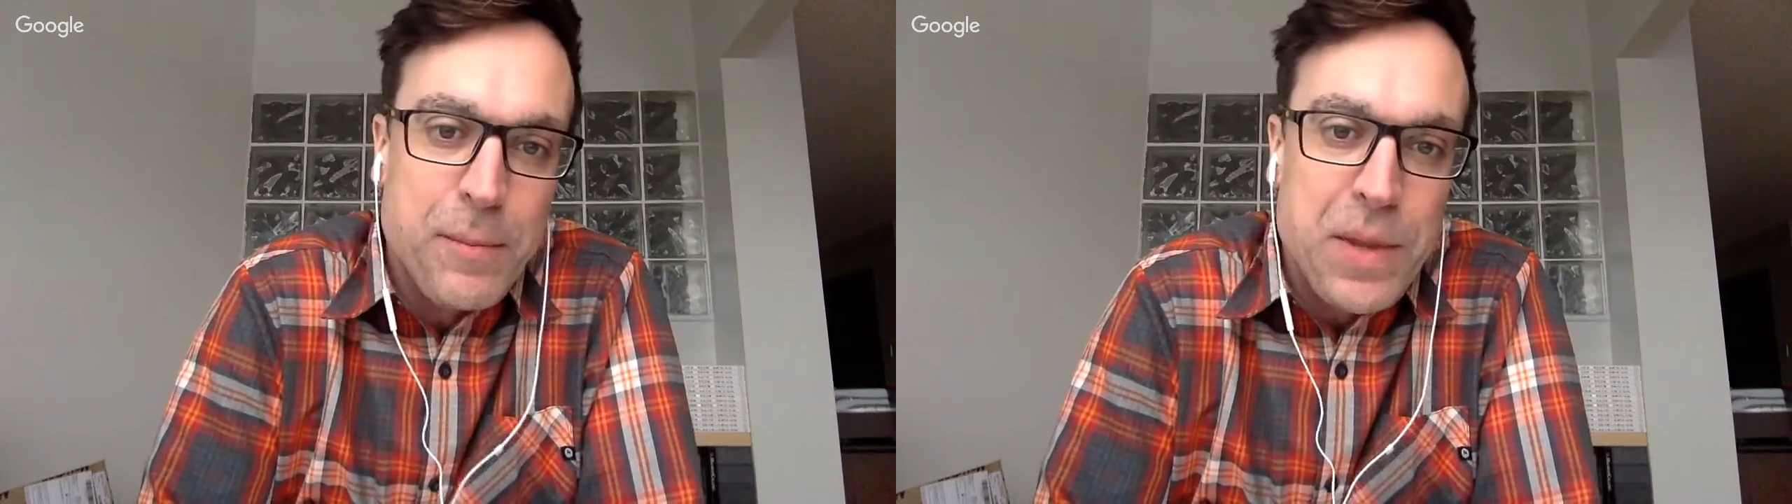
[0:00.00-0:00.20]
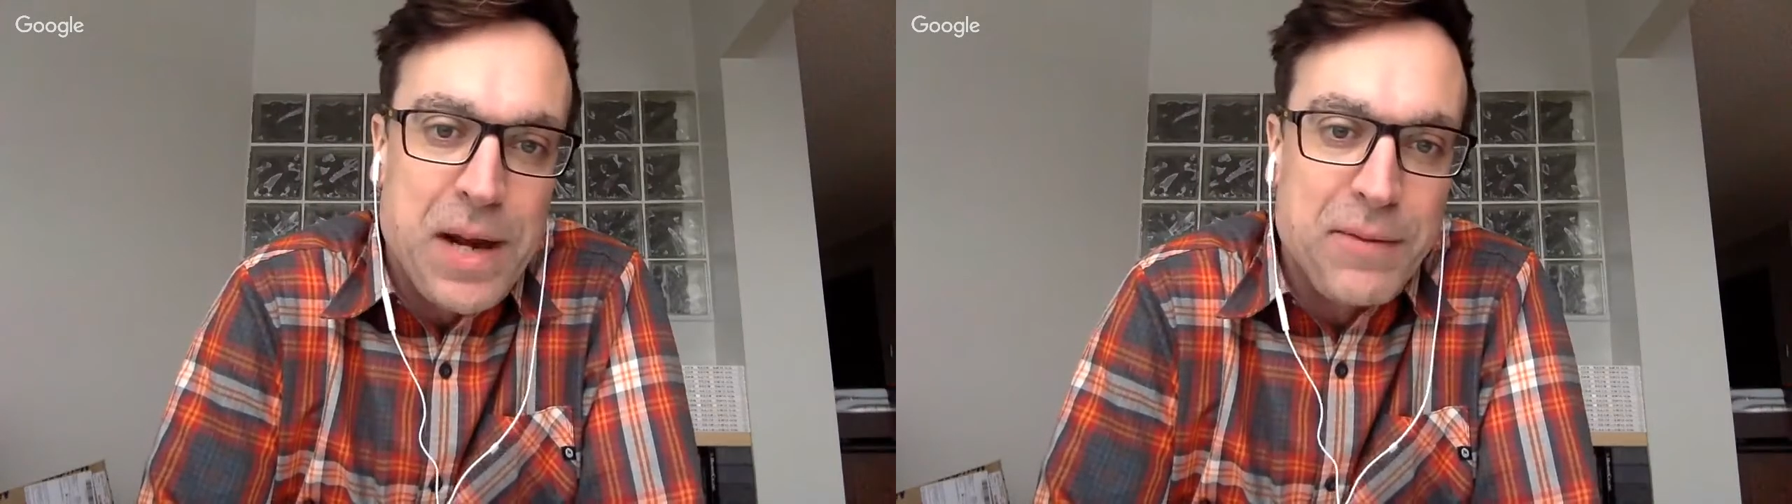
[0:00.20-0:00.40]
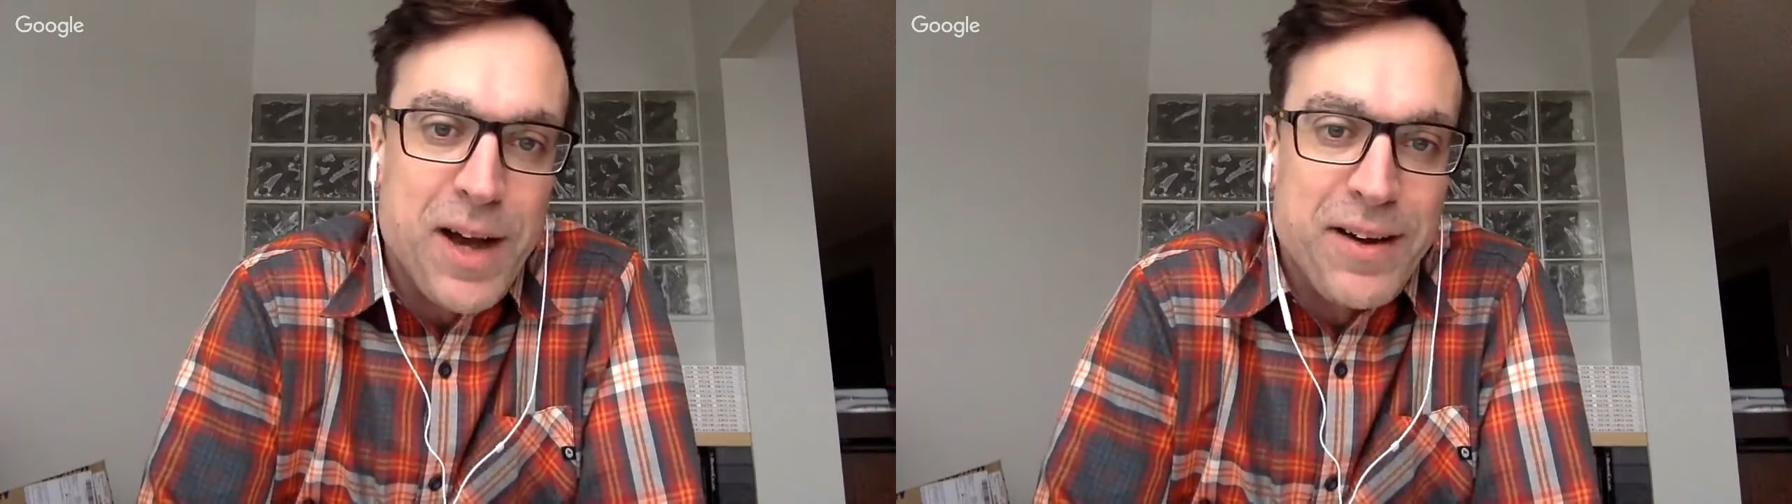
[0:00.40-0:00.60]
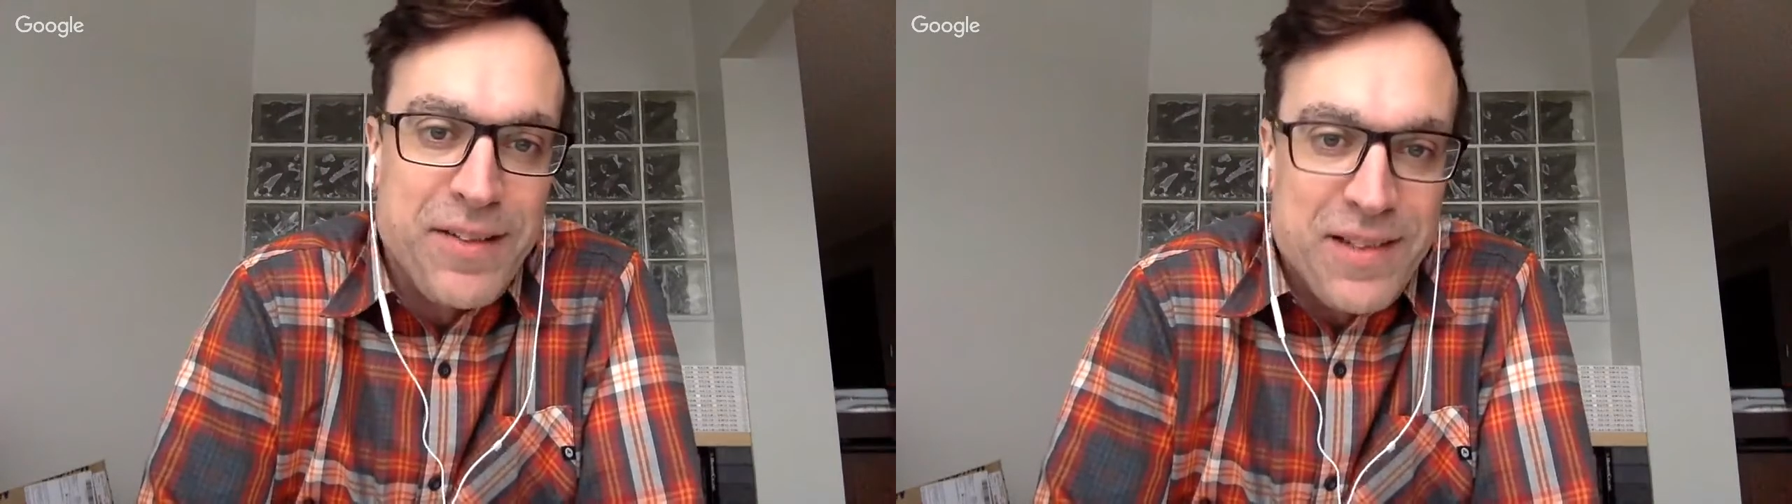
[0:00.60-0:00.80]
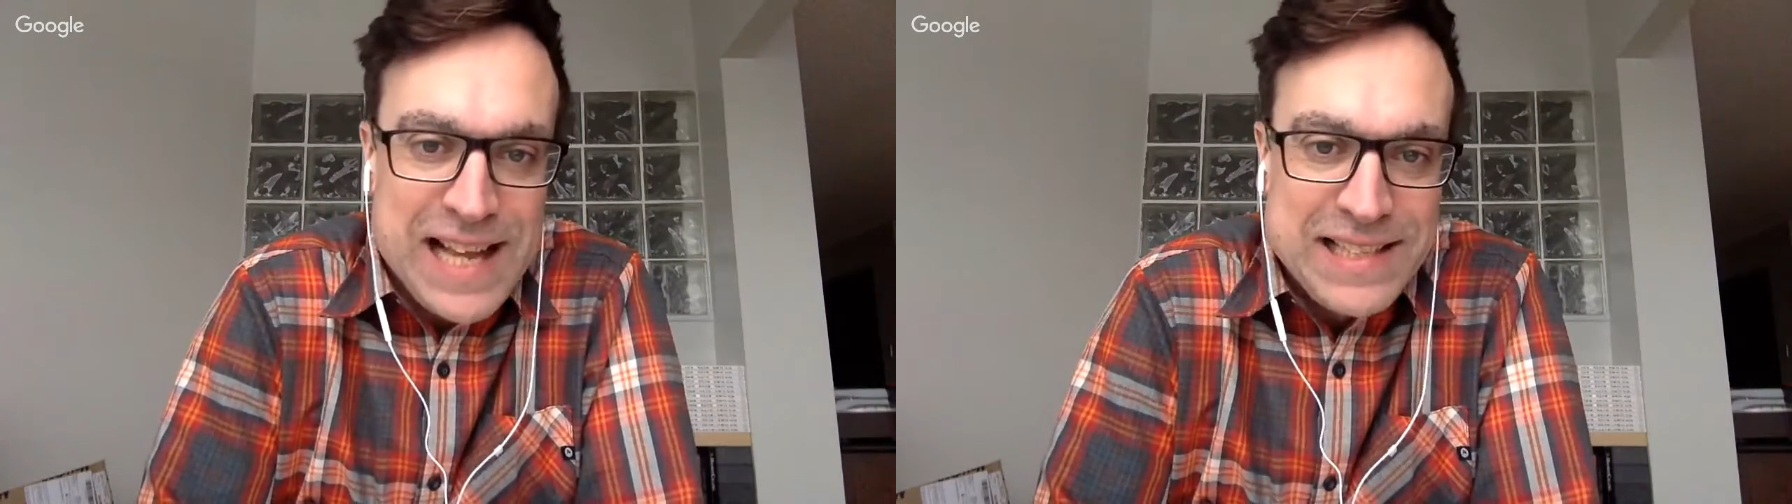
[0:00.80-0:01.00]
that I've gotten in
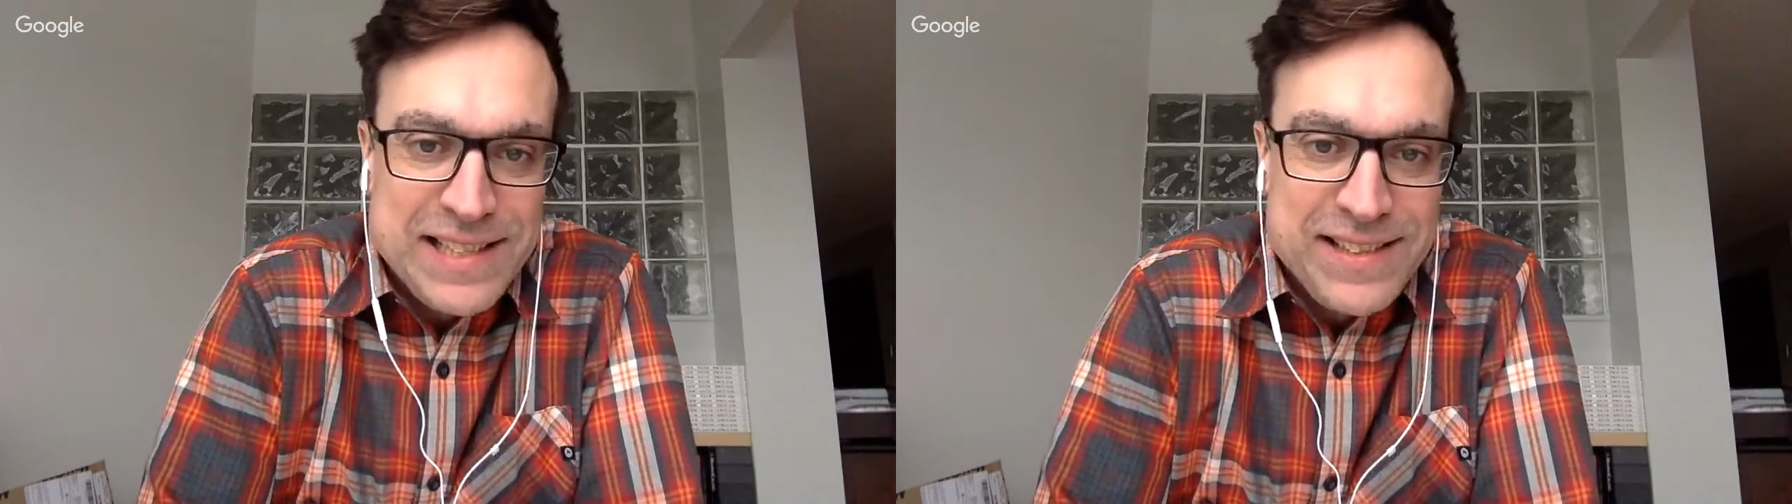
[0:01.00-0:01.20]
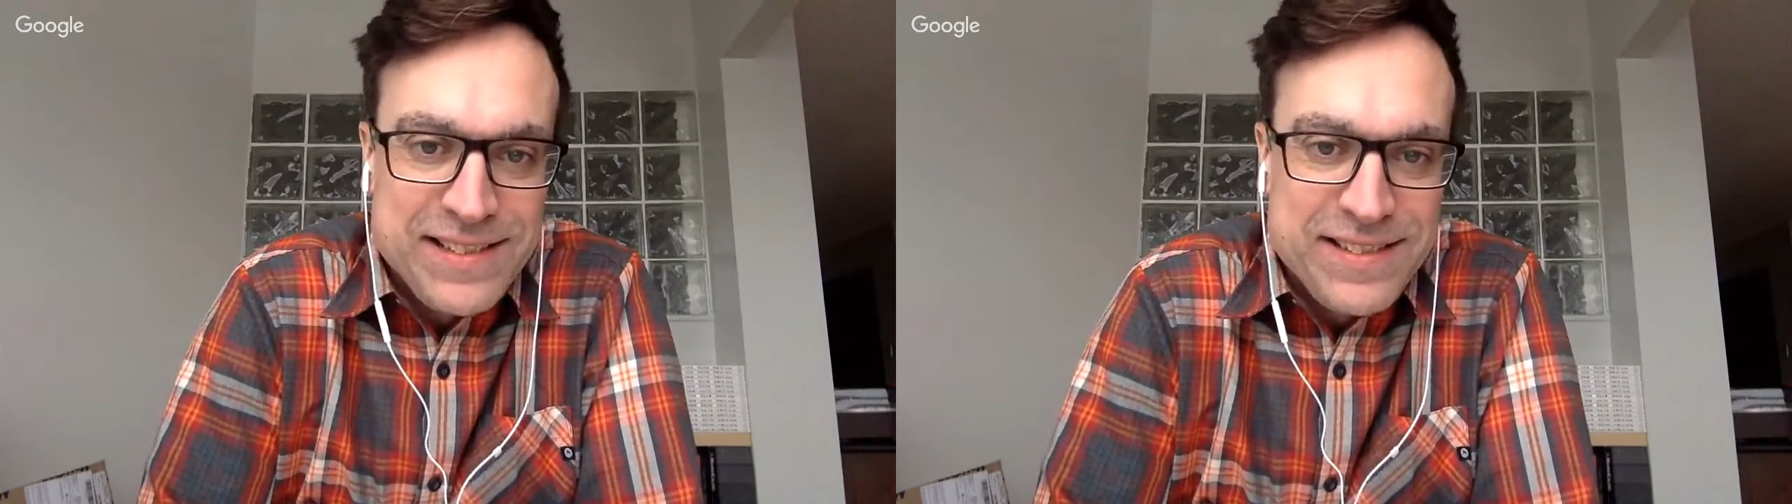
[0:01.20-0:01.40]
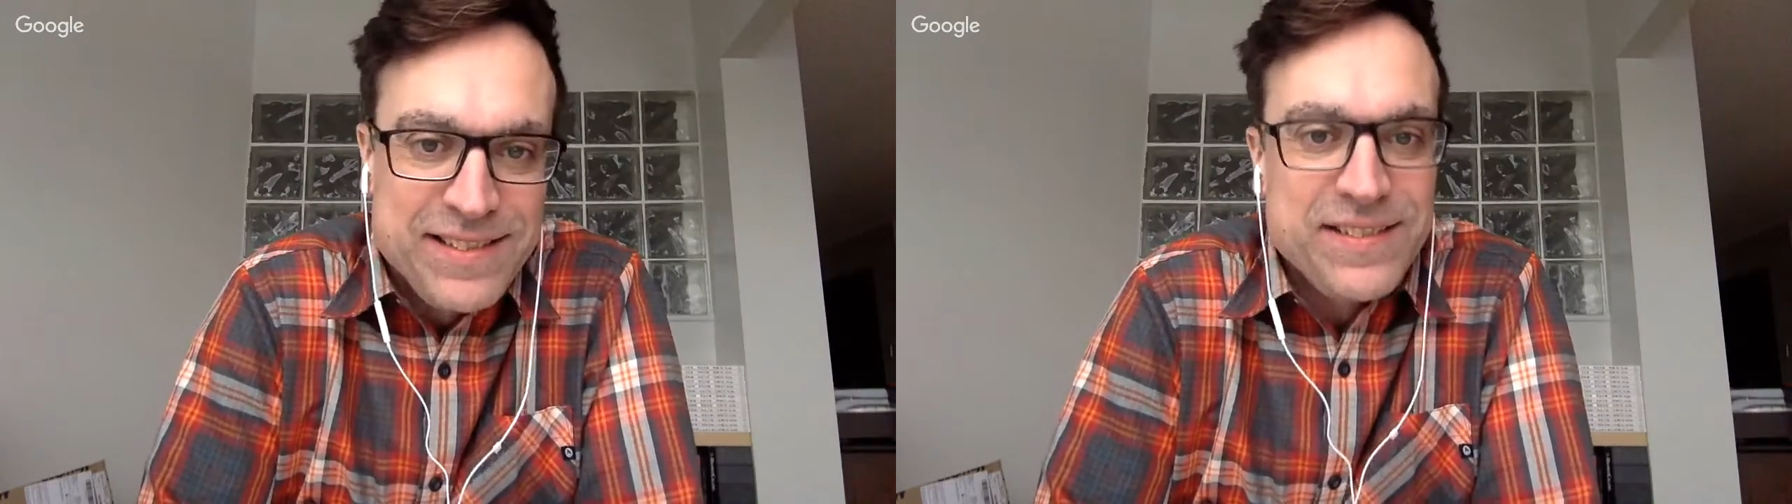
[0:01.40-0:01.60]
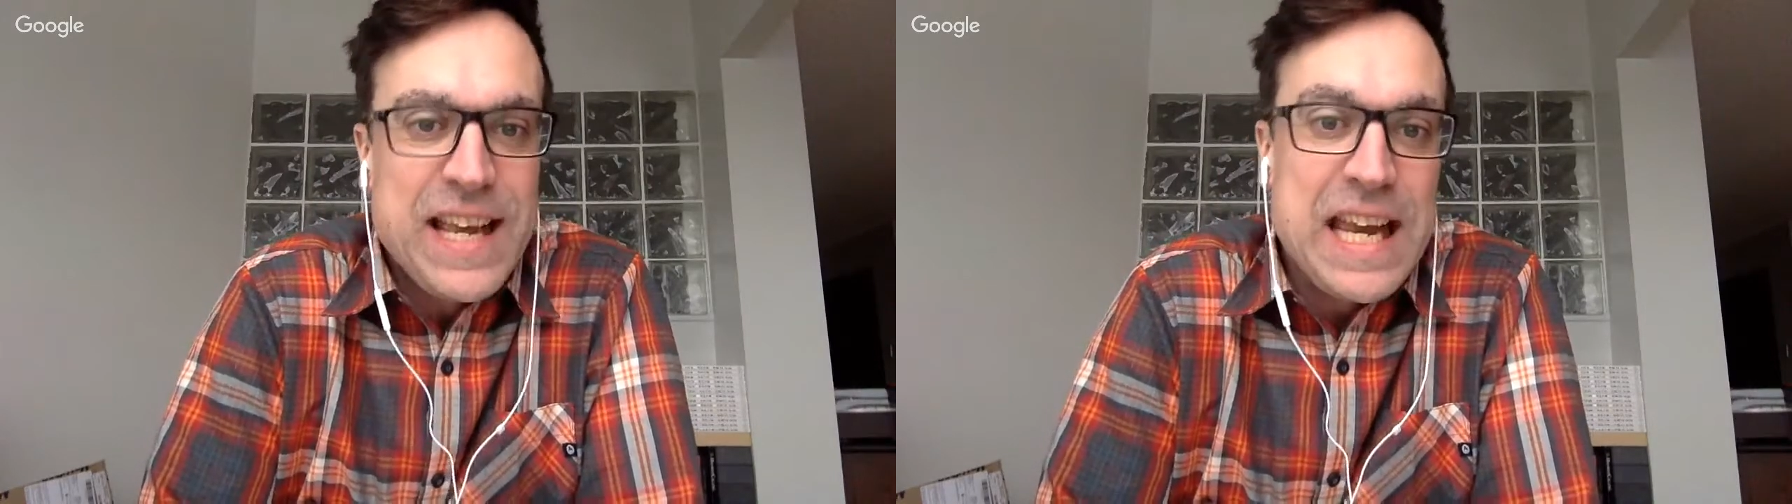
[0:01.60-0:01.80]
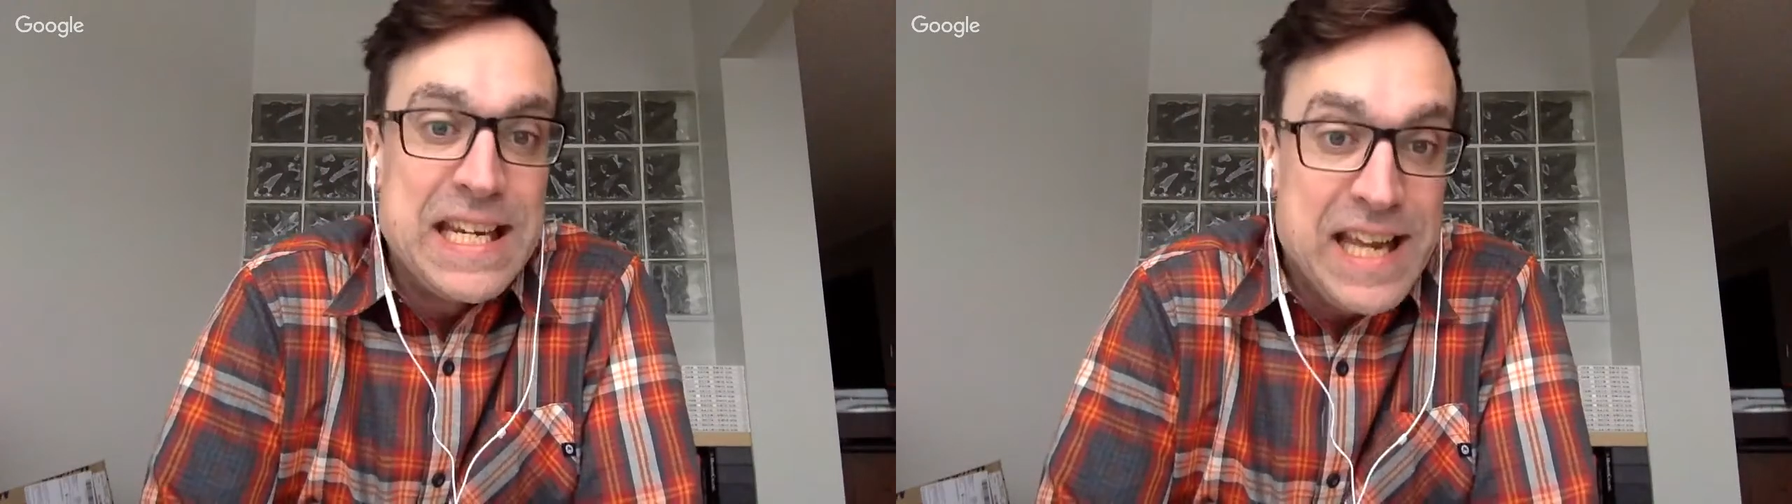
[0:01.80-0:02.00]
the last 8